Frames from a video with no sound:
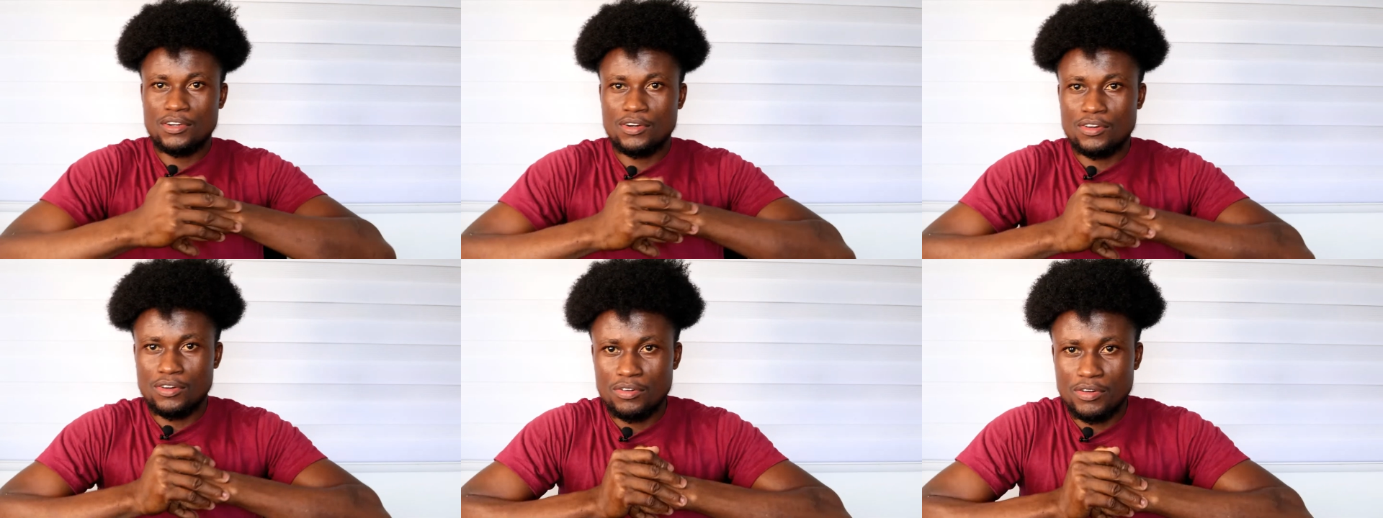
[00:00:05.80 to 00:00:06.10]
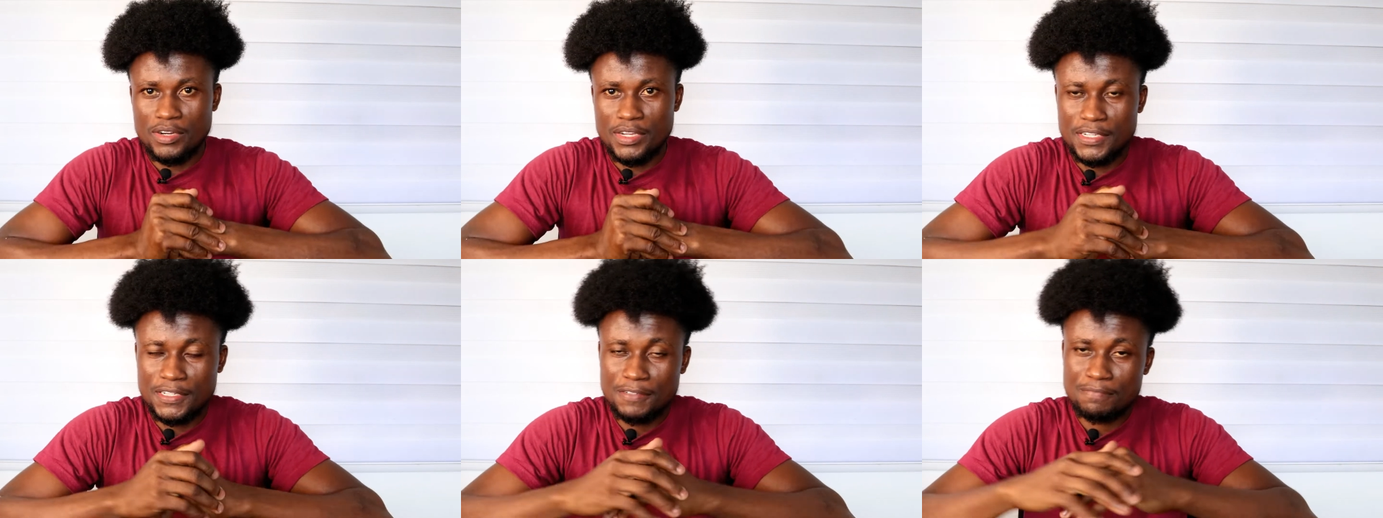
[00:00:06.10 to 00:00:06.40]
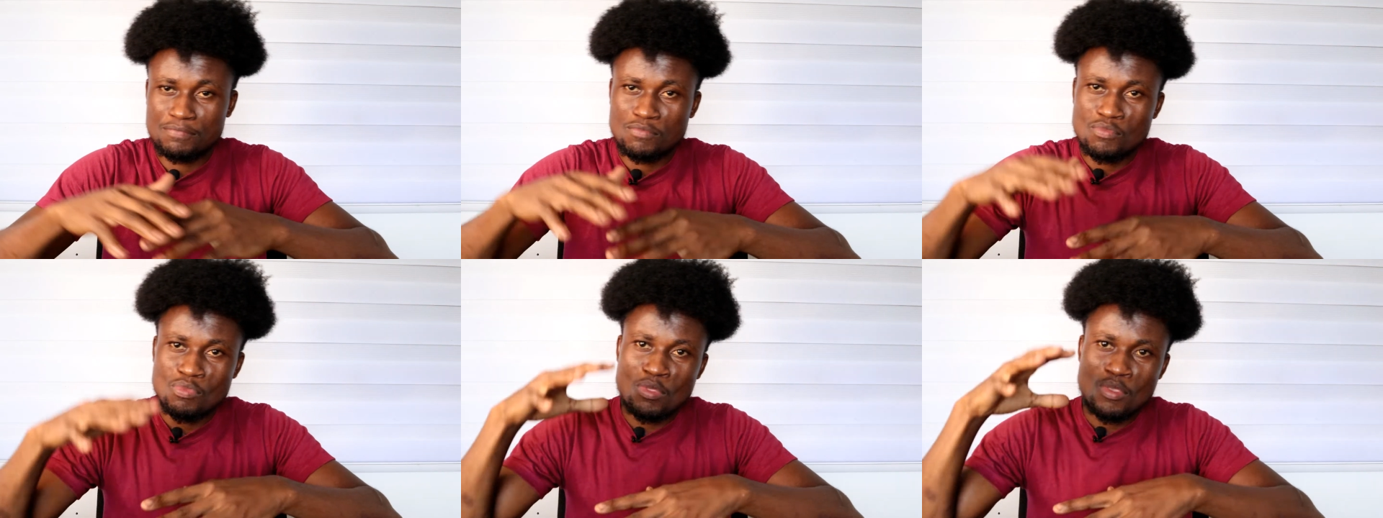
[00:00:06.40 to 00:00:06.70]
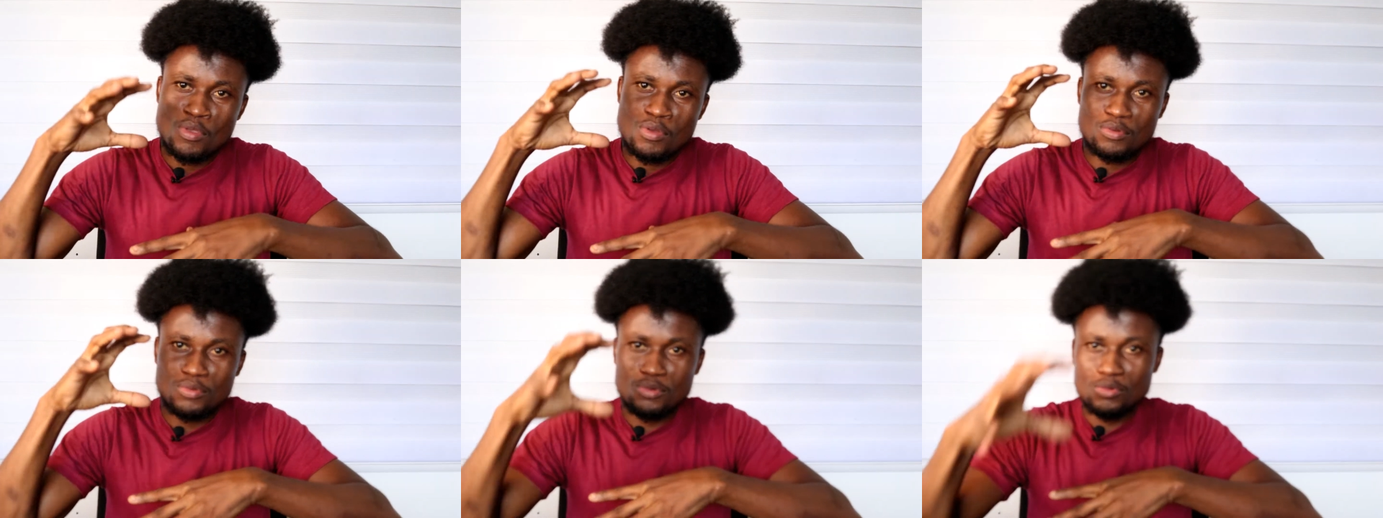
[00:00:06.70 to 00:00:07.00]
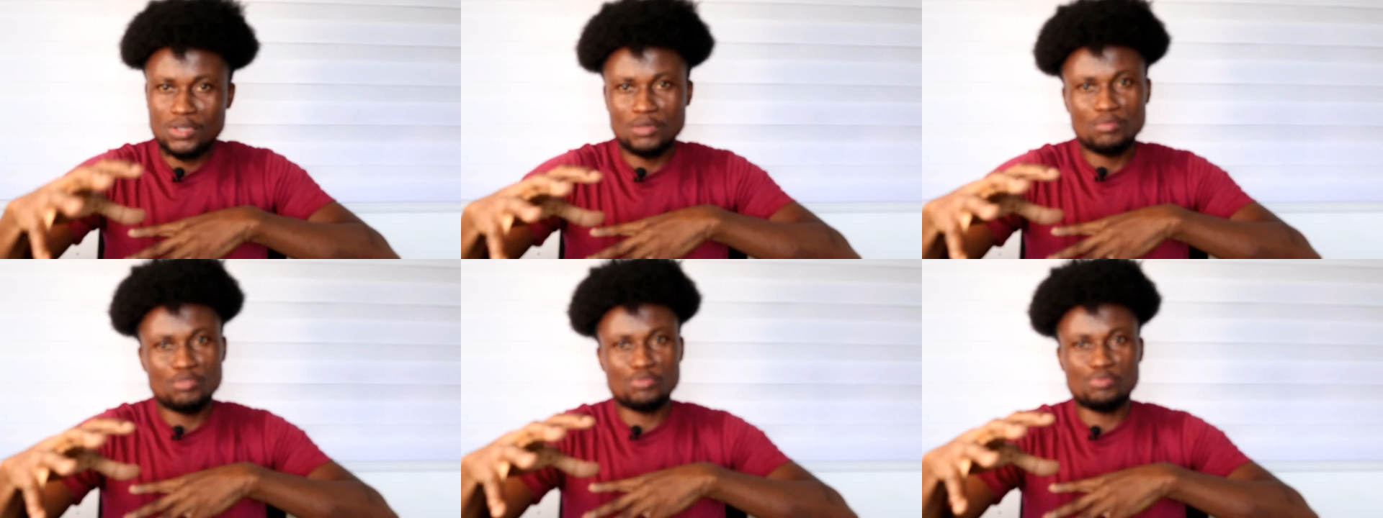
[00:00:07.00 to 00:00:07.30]
Alright,
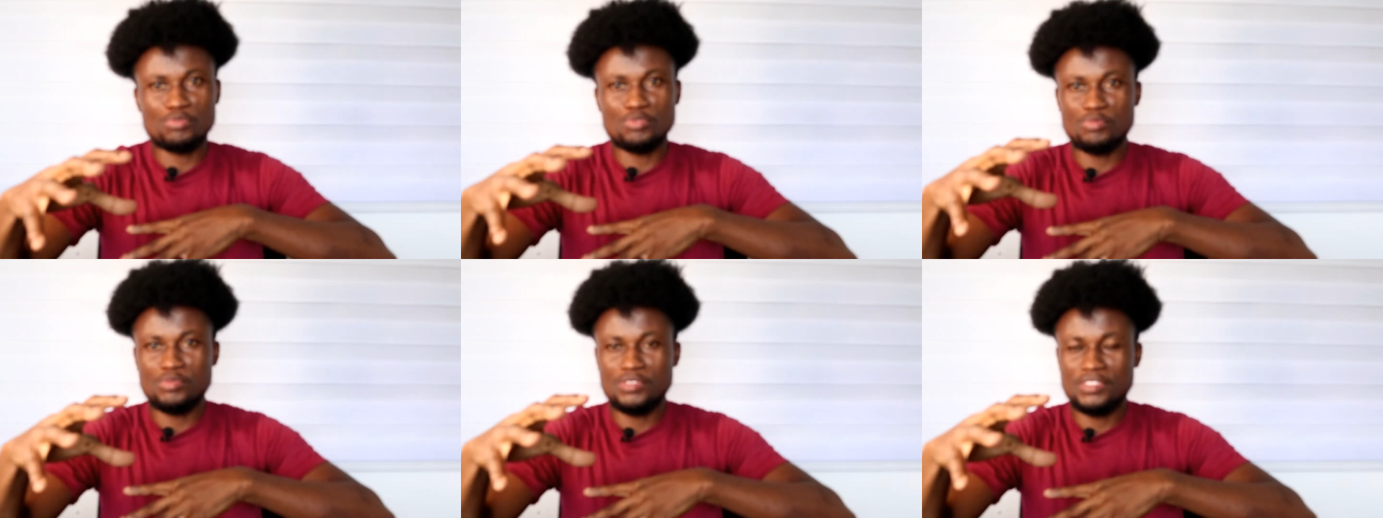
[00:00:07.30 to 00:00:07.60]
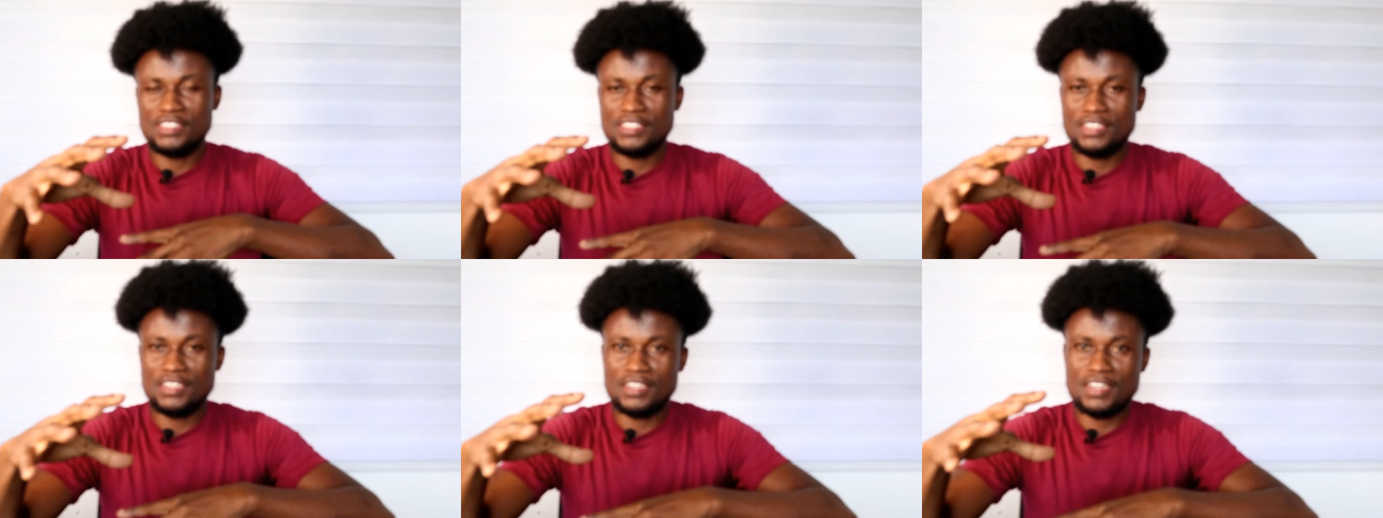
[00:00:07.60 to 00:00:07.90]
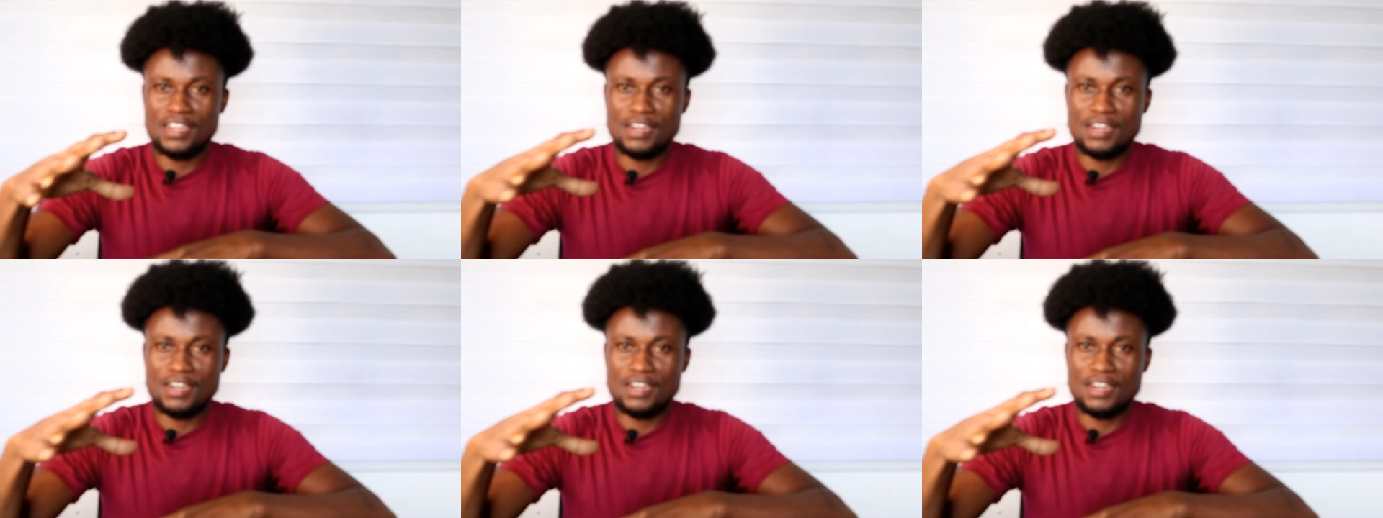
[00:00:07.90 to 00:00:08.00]
welcome to Pbteck.